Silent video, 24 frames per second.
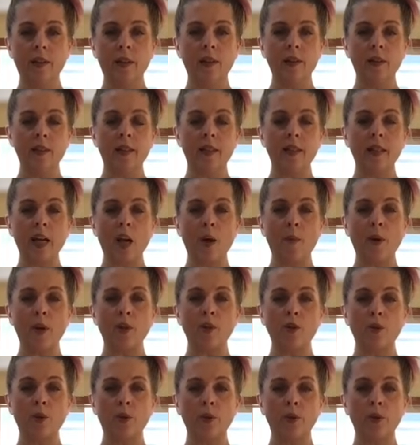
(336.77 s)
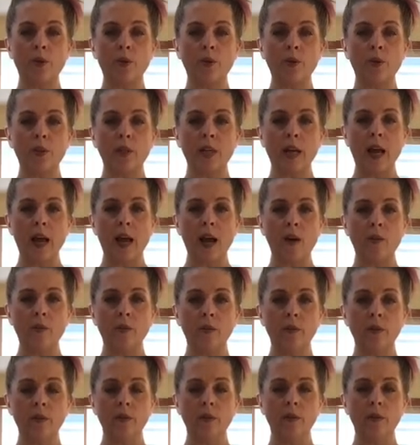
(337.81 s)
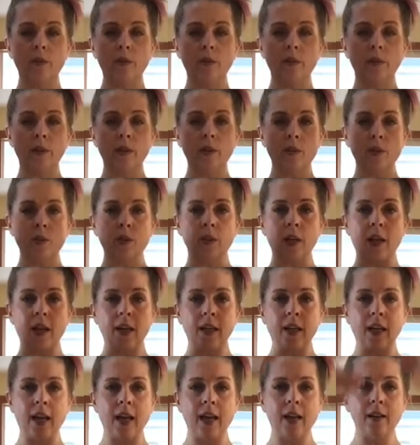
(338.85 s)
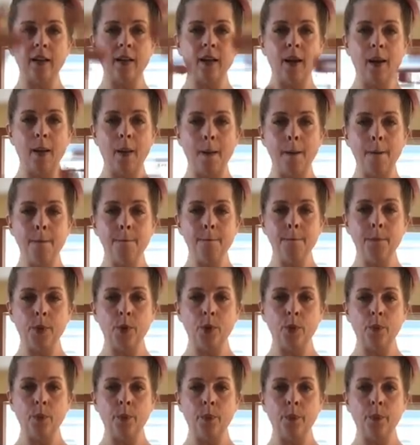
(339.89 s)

See how my shoulders are down? Let's do that again. Boop.